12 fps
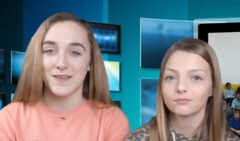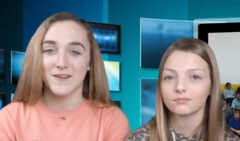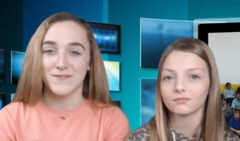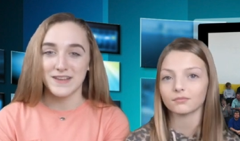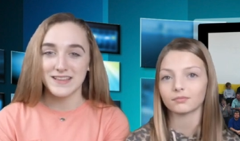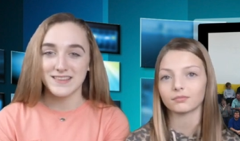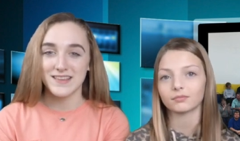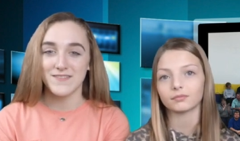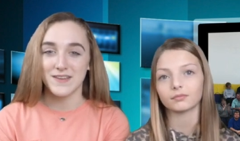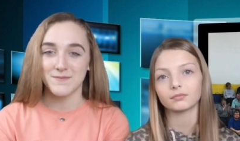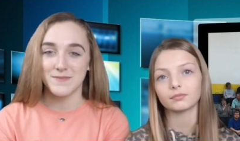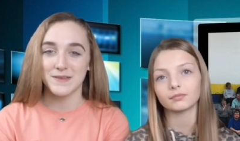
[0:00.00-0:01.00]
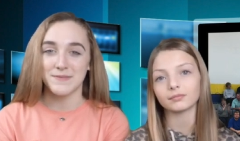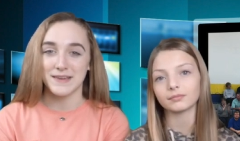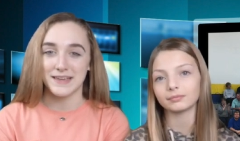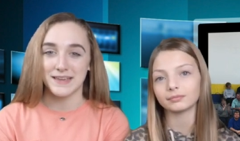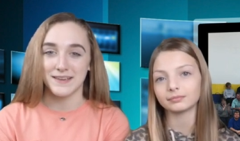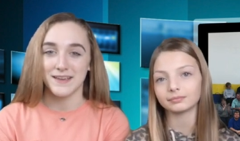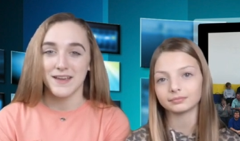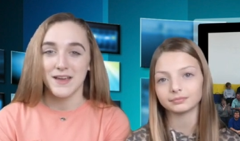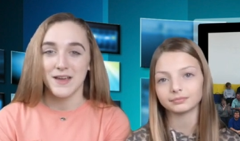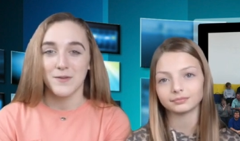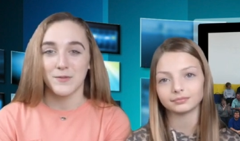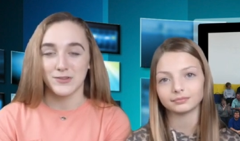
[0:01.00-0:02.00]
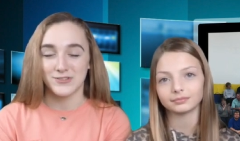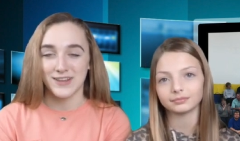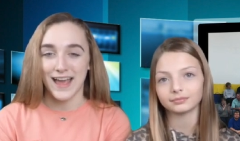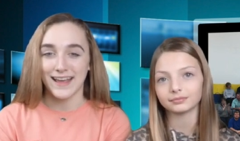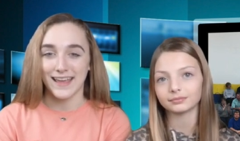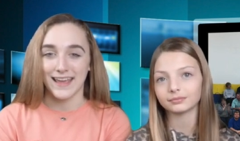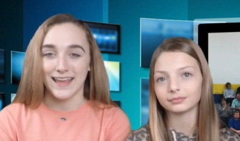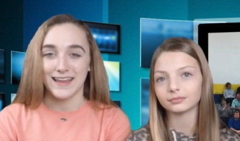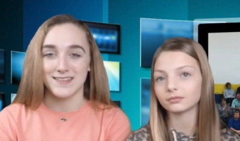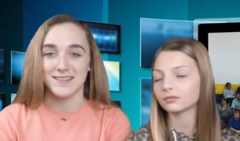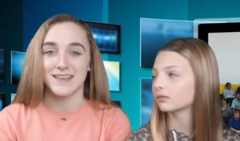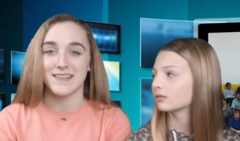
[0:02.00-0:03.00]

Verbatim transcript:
Speaker 1: offensive MVP was Jack Hayes, and